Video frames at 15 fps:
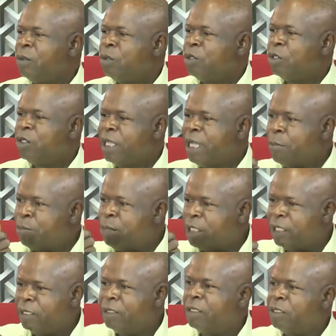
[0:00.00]
They are
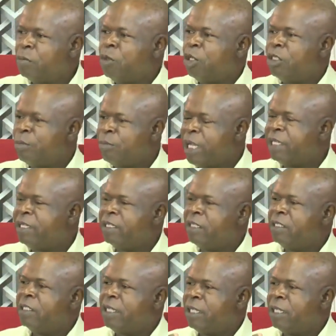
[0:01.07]
picking this money, packing it. Now